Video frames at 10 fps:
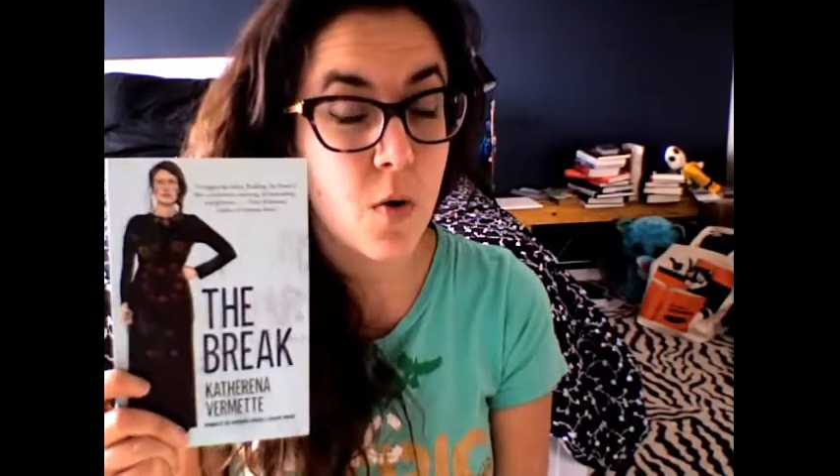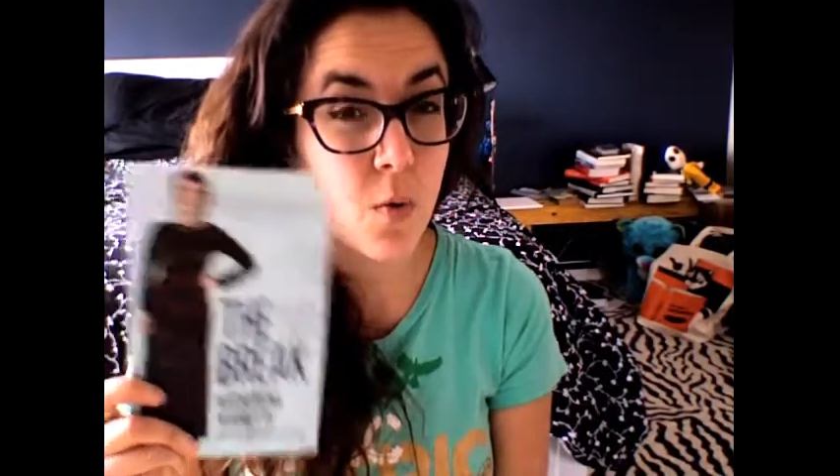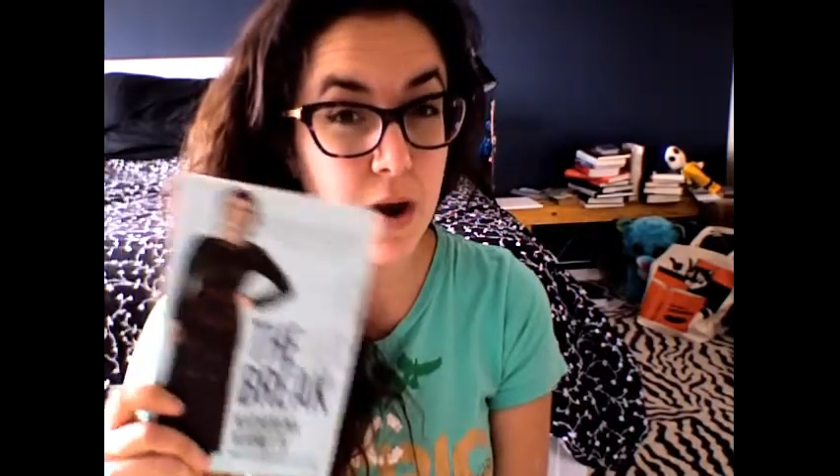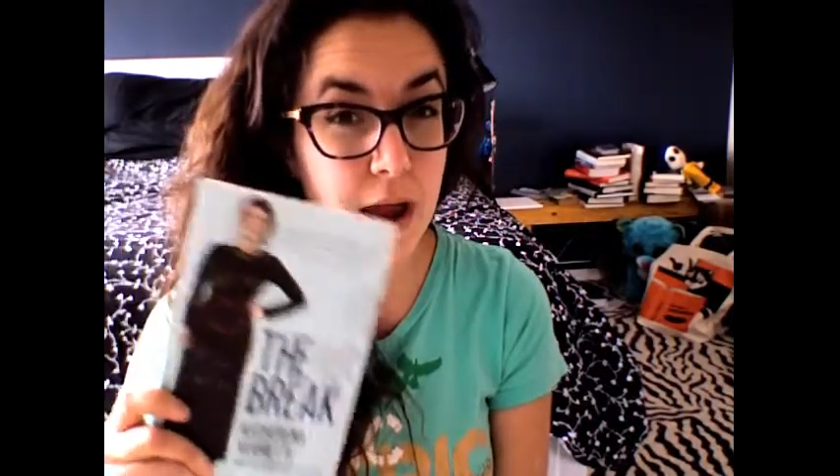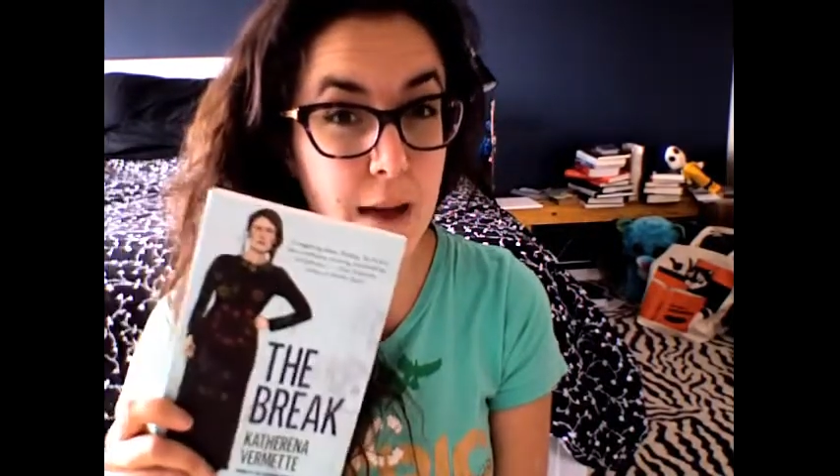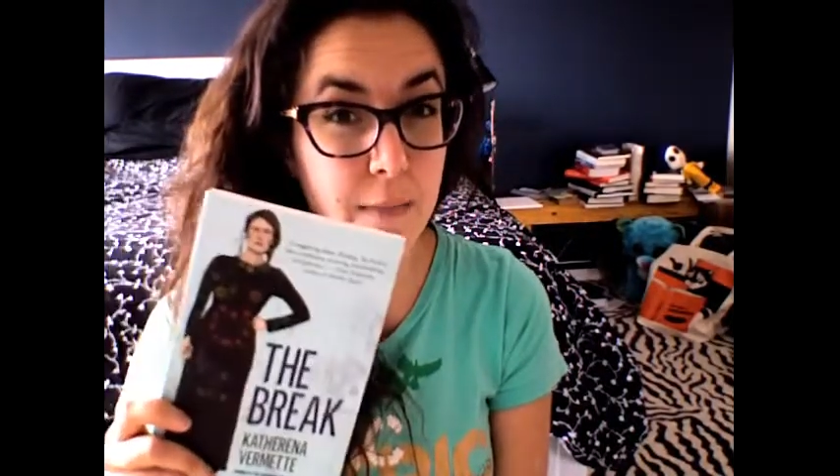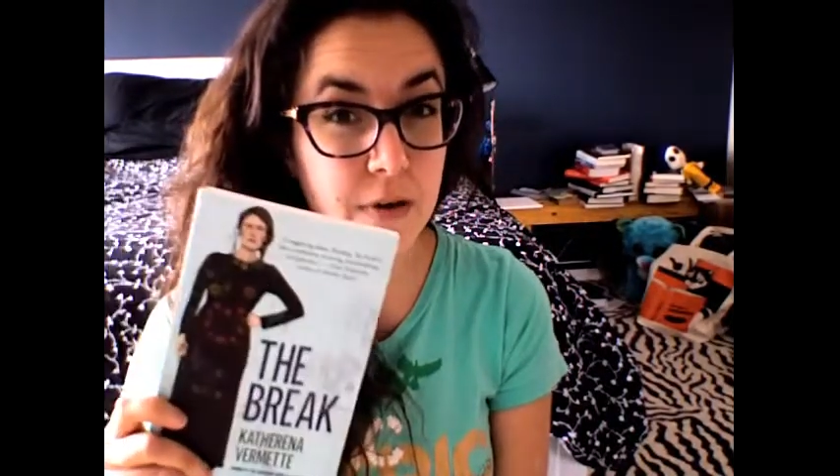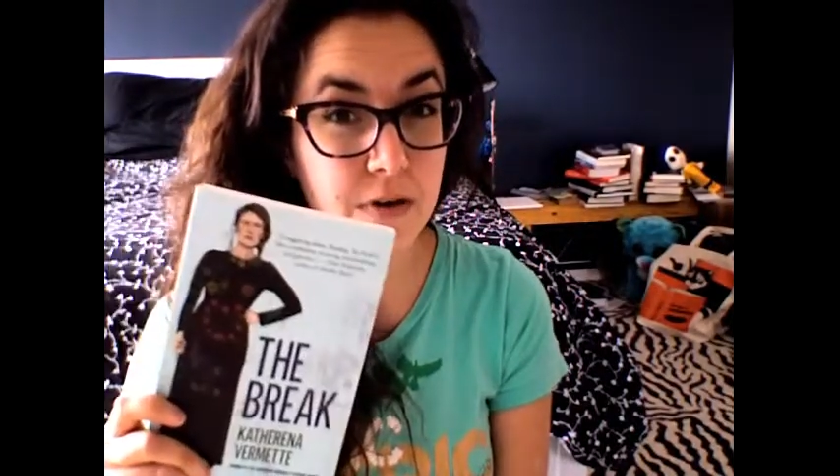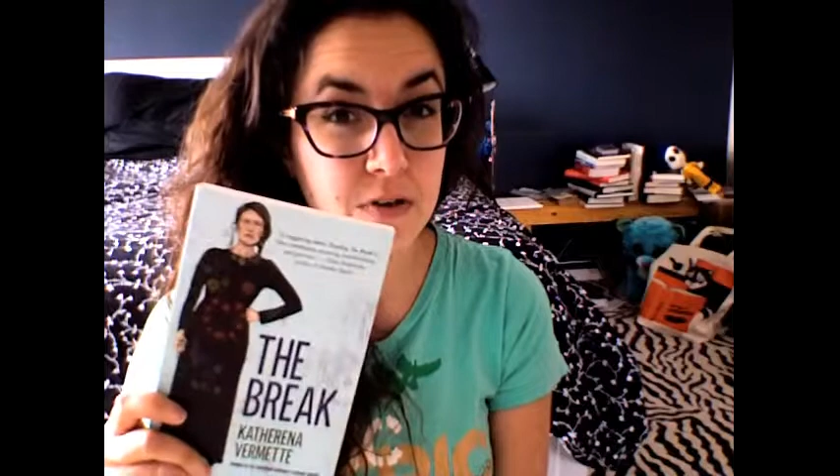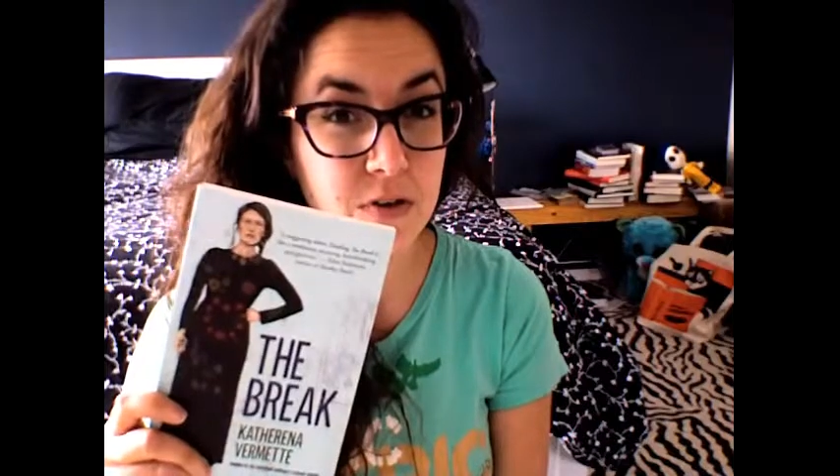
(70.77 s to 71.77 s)
what
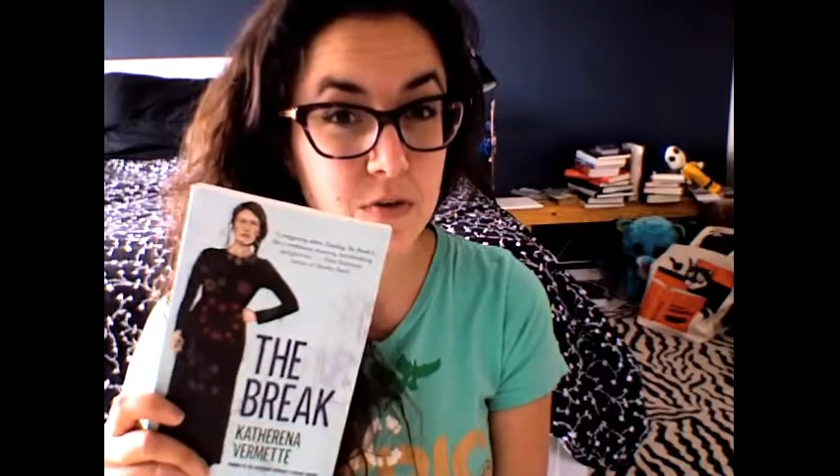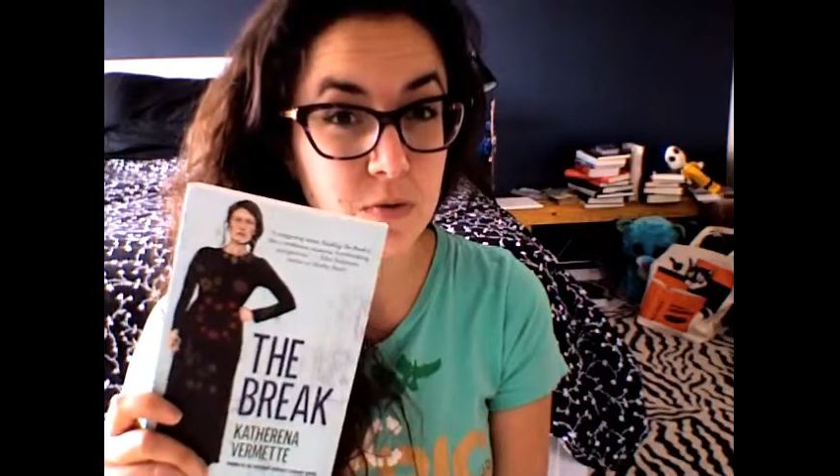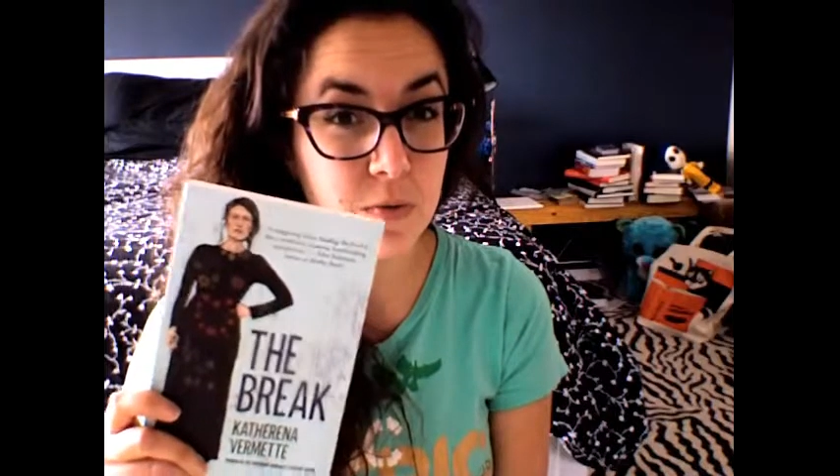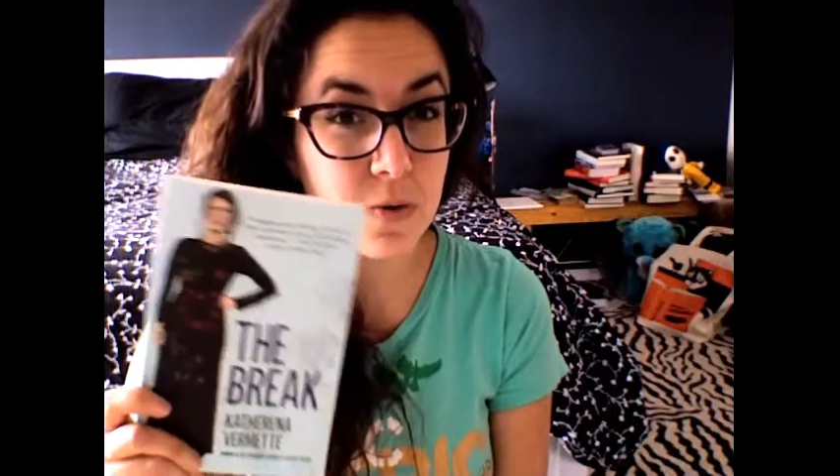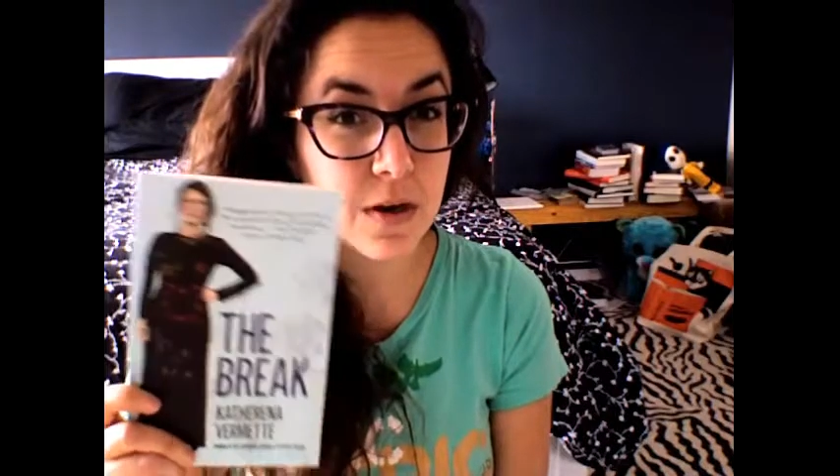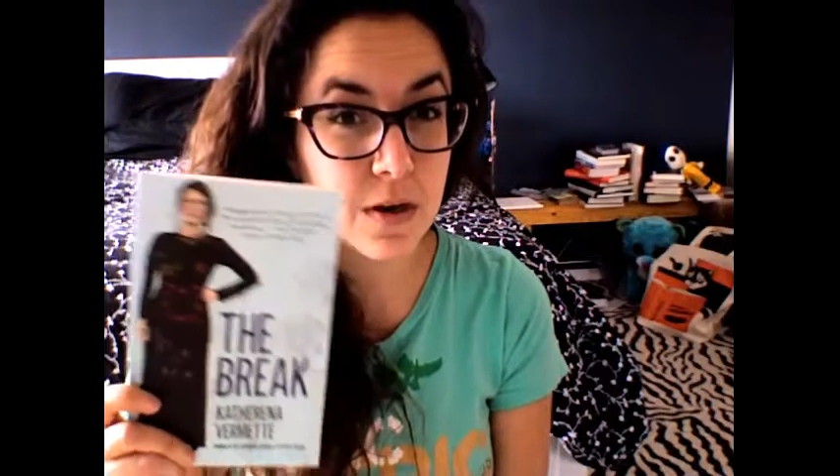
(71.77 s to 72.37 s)
happened to